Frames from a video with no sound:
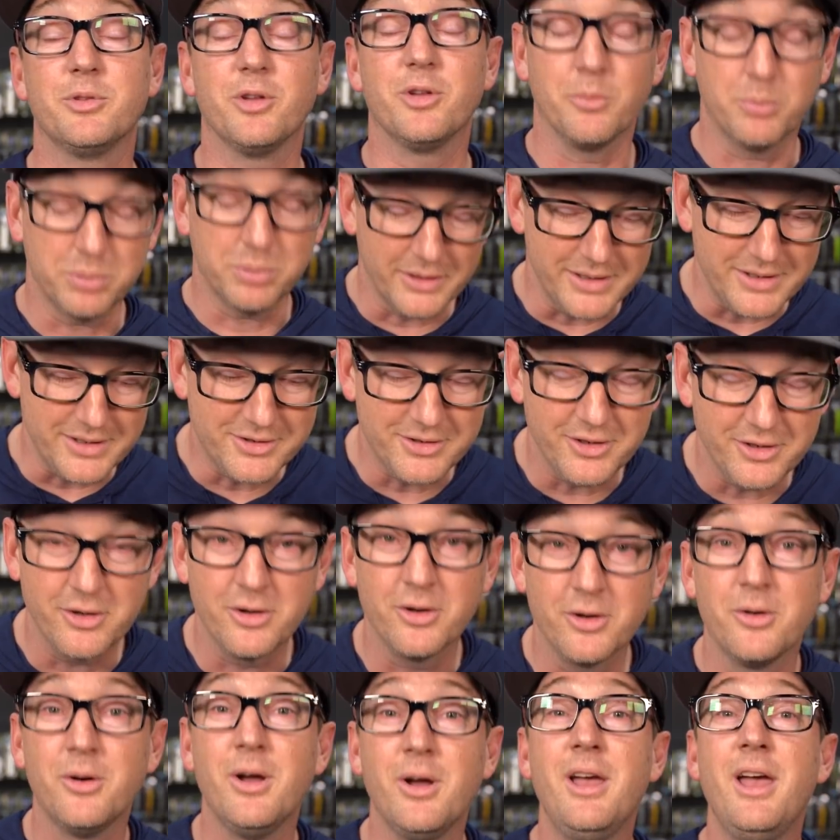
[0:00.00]
So please
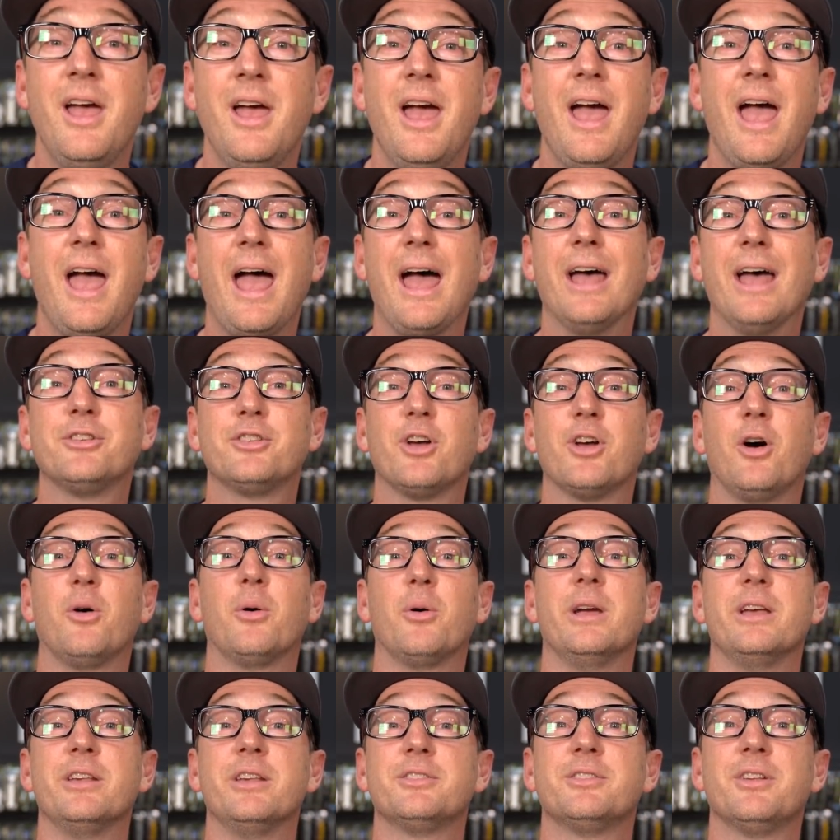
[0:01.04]
do. As
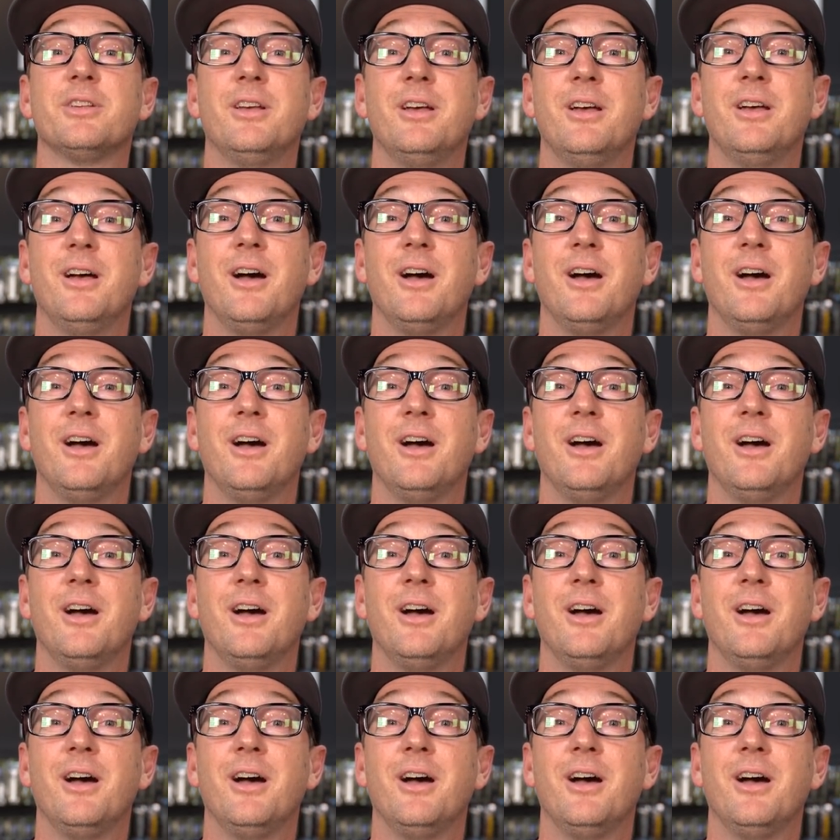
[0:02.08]
always,